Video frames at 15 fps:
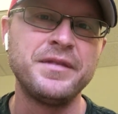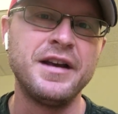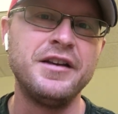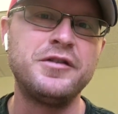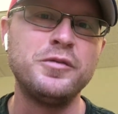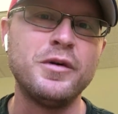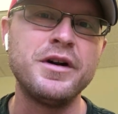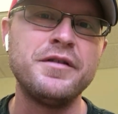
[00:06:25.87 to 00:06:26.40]

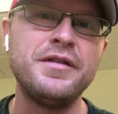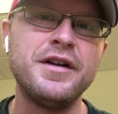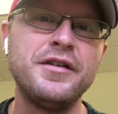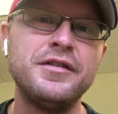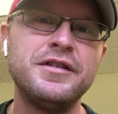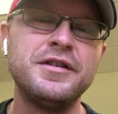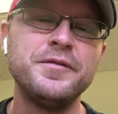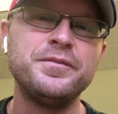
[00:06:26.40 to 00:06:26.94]
It's one of
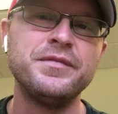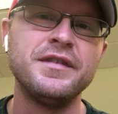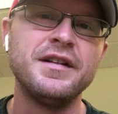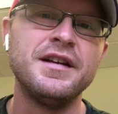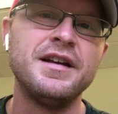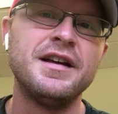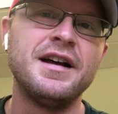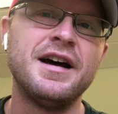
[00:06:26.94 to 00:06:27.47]
those
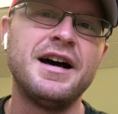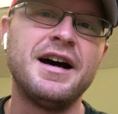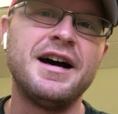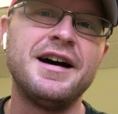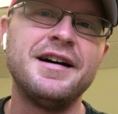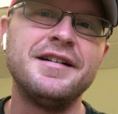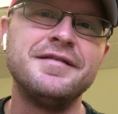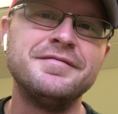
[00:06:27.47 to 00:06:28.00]

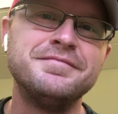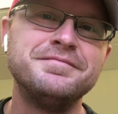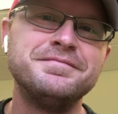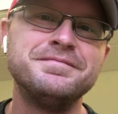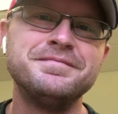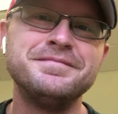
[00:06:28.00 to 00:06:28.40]
um,